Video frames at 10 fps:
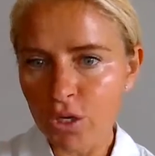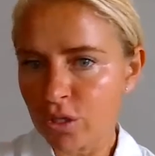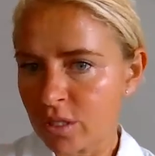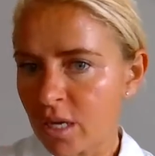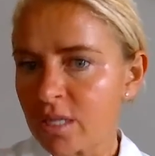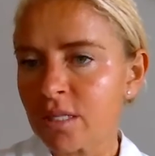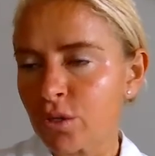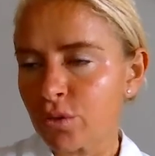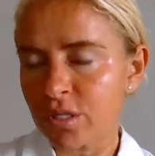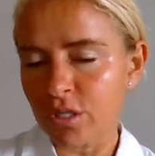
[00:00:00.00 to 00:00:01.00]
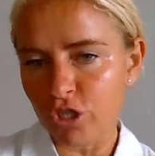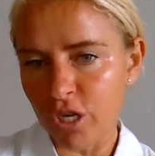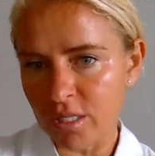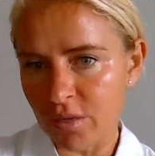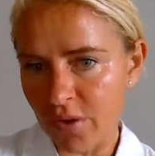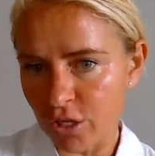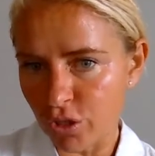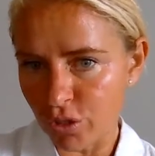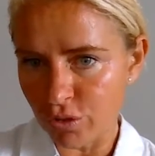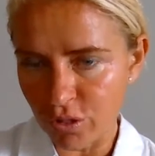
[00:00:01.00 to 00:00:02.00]
It does decrease the chance of
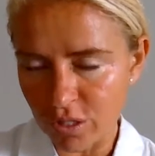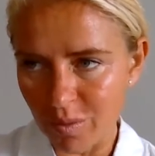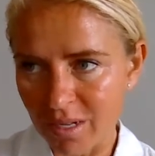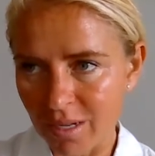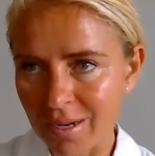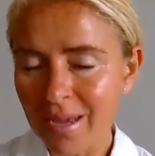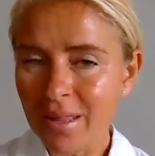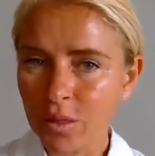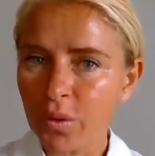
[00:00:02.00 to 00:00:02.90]
actually transmitting it.